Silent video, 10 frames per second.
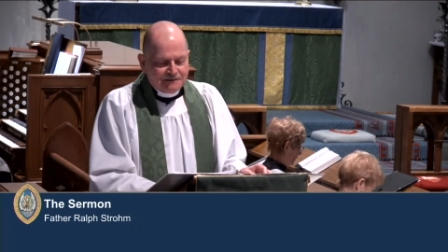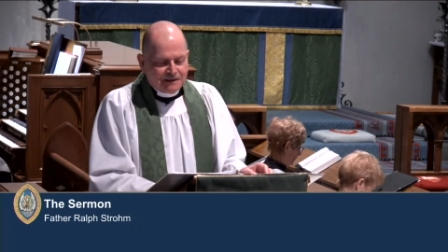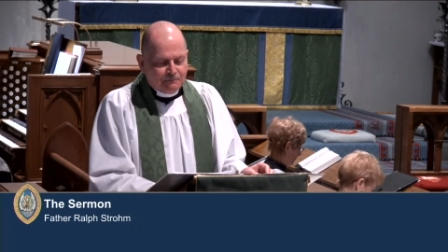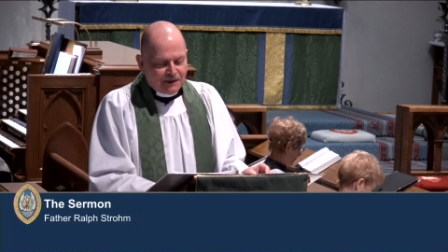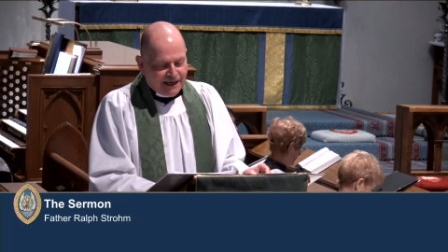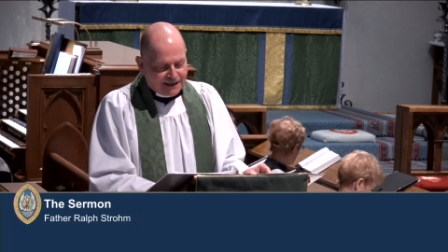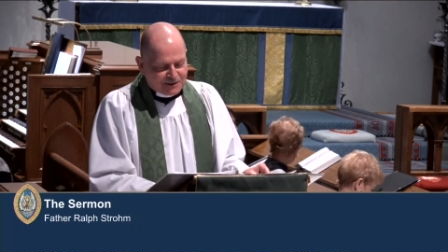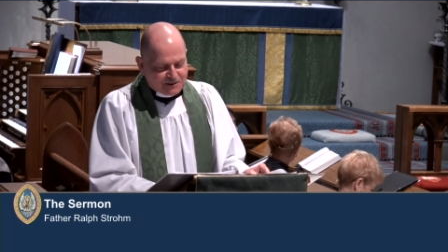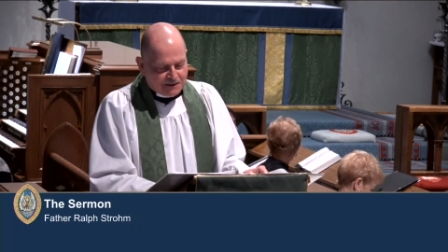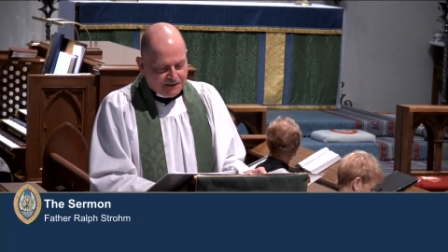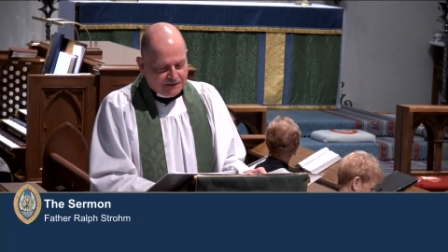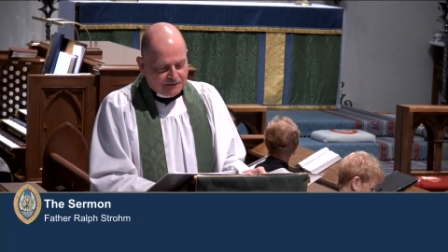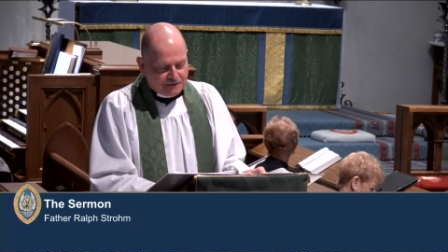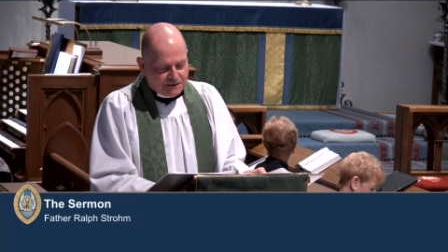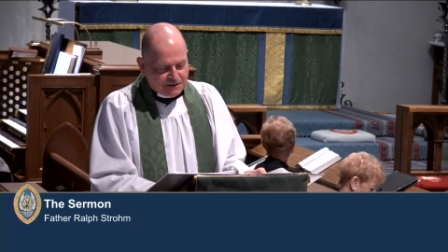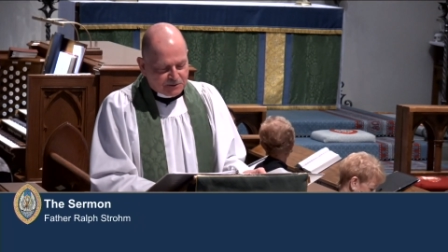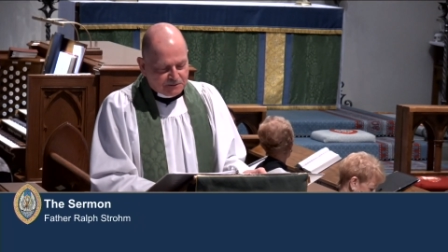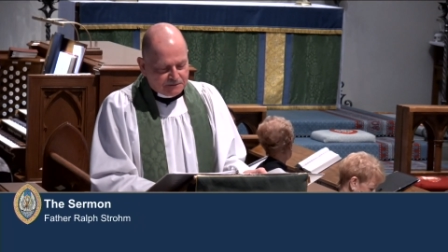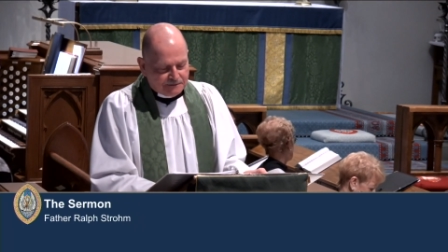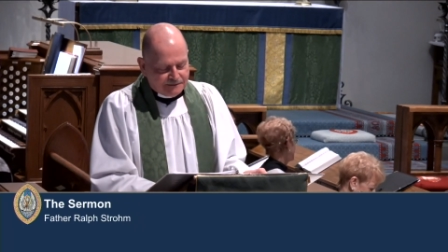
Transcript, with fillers: the backside of the desert.